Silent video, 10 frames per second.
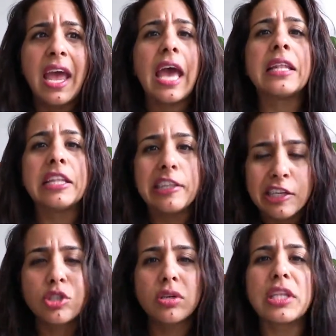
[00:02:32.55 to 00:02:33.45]
and
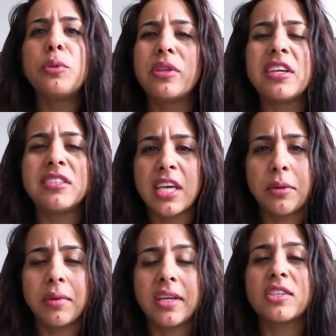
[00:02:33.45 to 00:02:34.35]
literally within
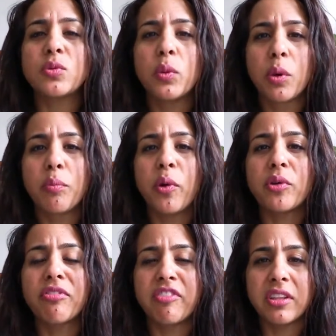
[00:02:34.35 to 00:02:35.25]
10 minutes, we were
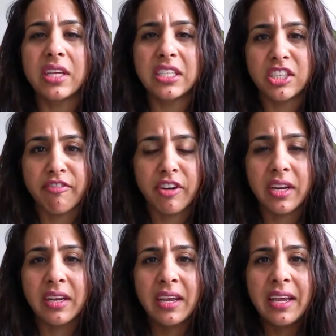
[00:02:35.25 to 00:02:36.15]
both feeling different.